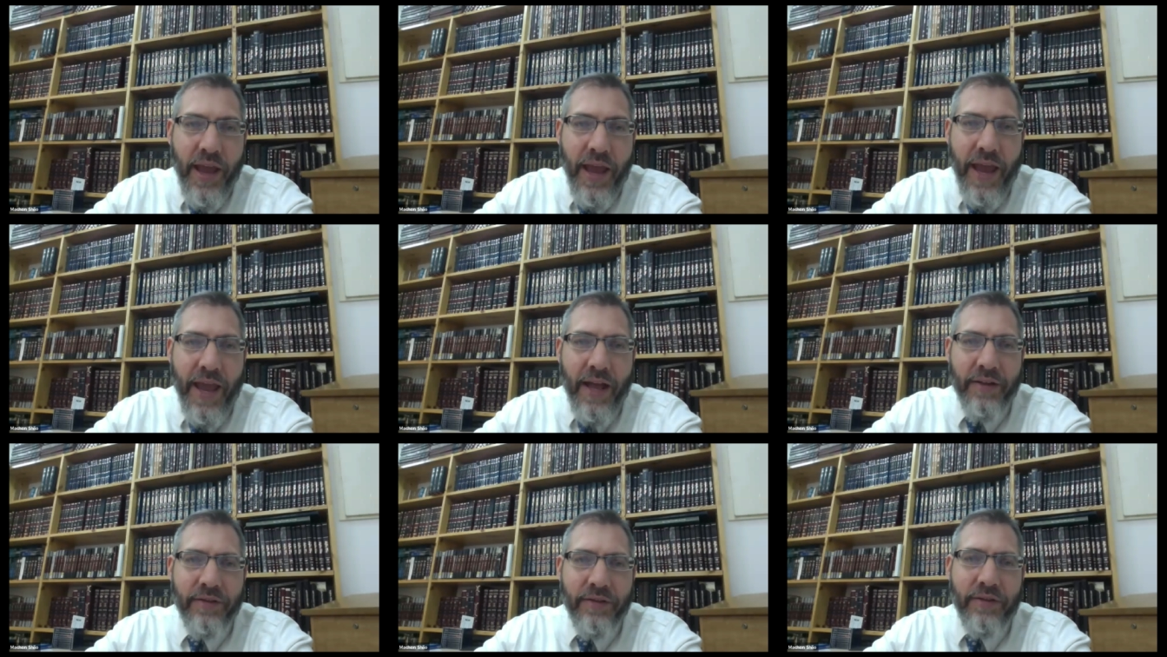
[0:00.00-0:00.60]

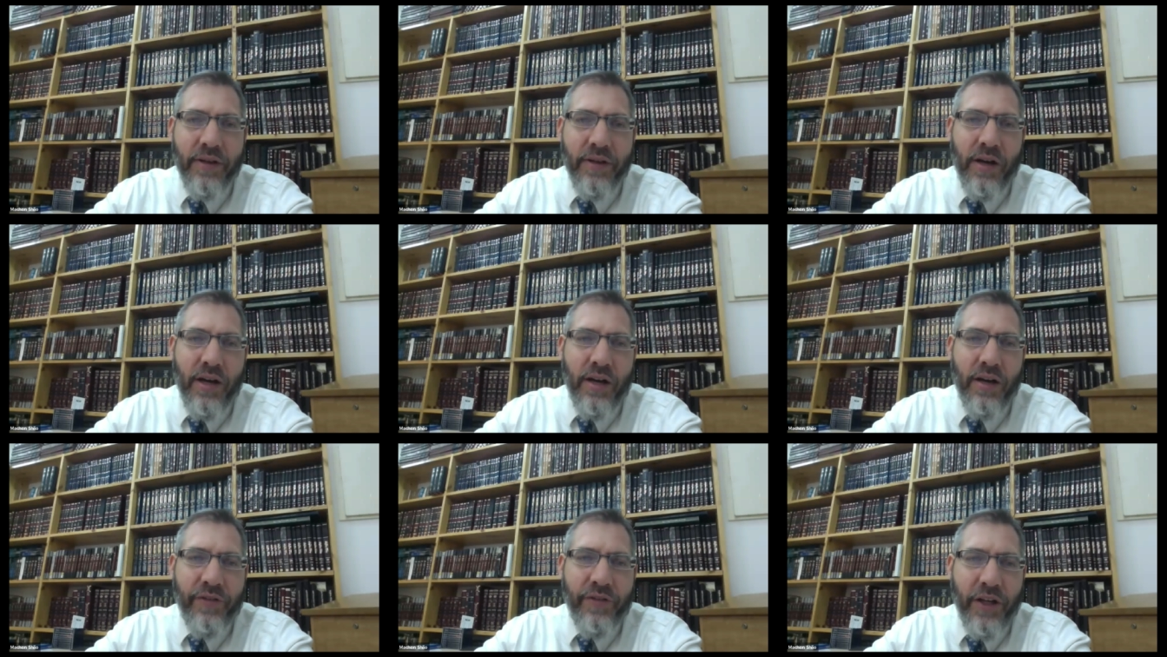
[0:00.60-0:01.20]
And
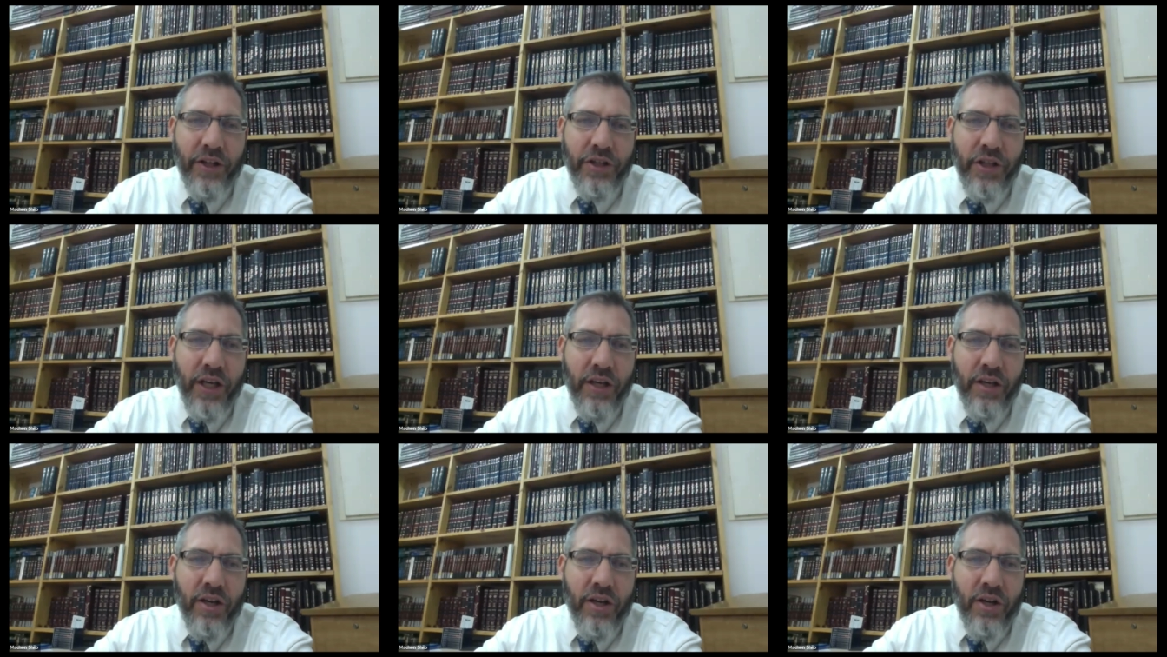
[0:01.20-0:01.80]

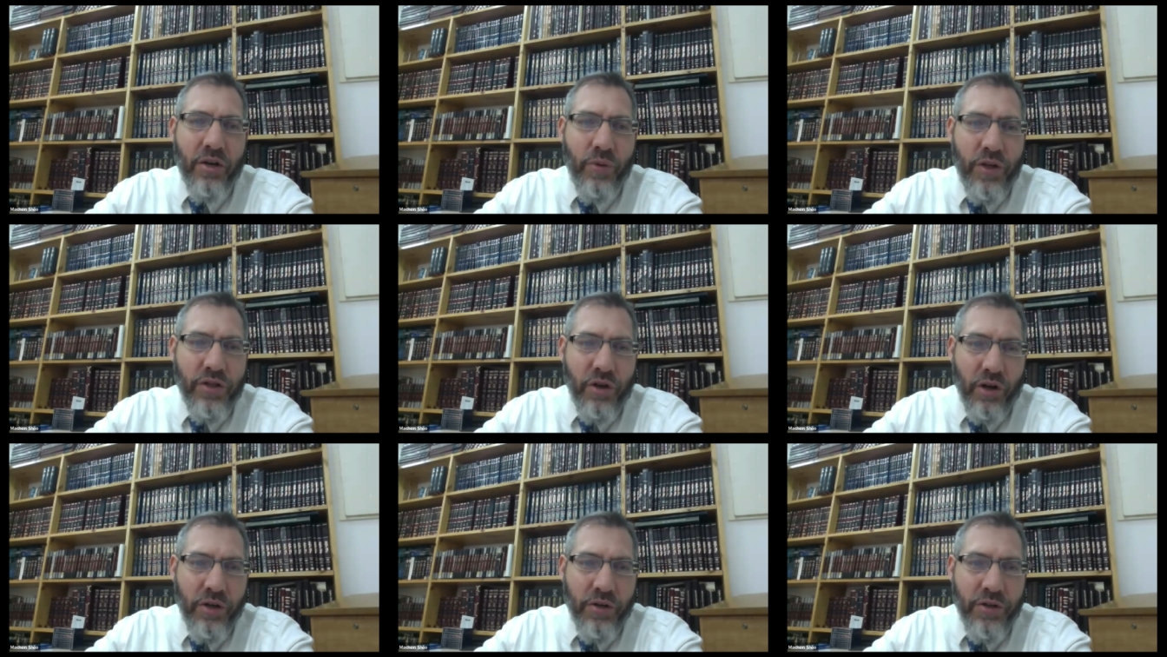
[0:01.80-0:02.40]
eventually we
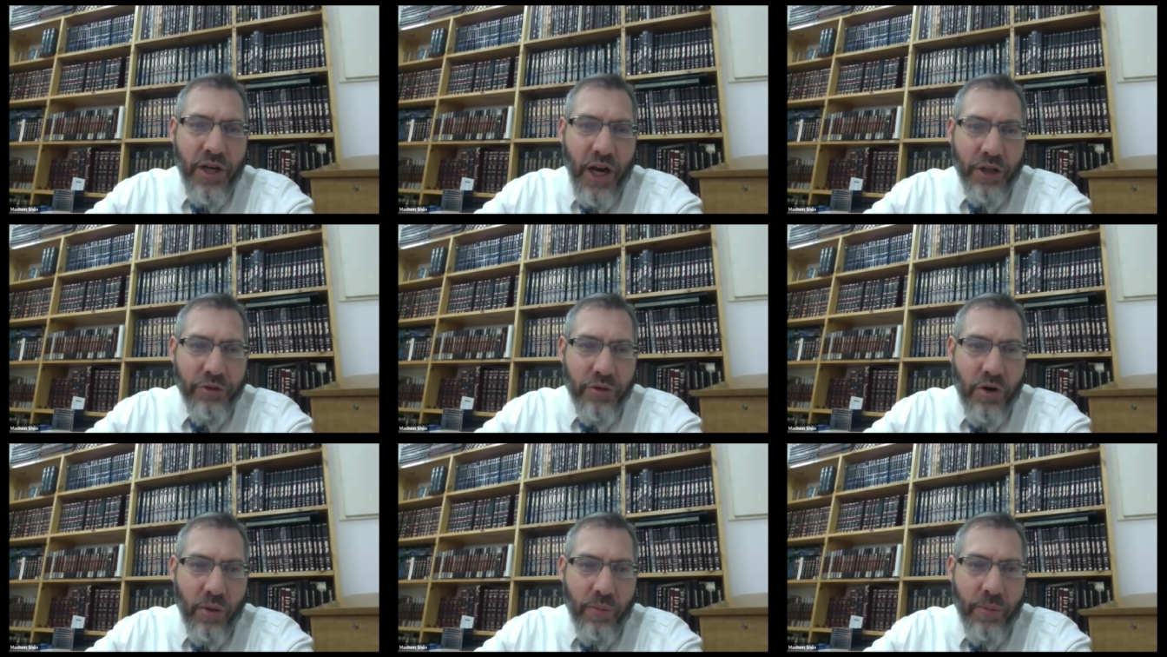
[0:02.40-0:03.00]
started using
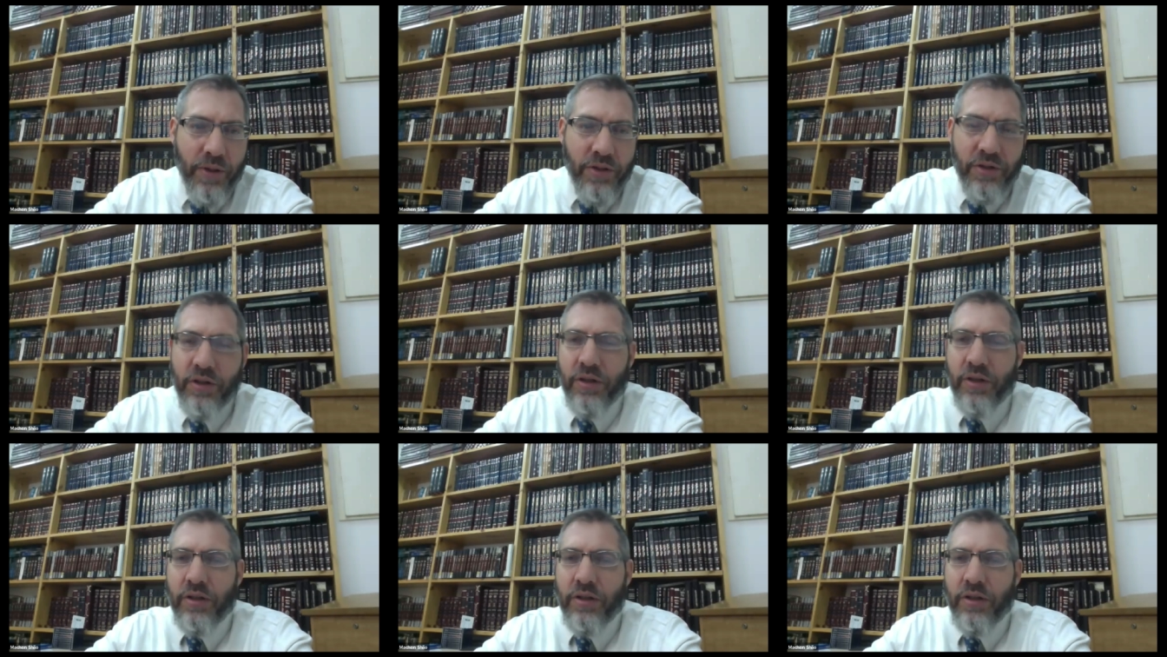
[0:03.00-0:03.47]
hydrocarbons,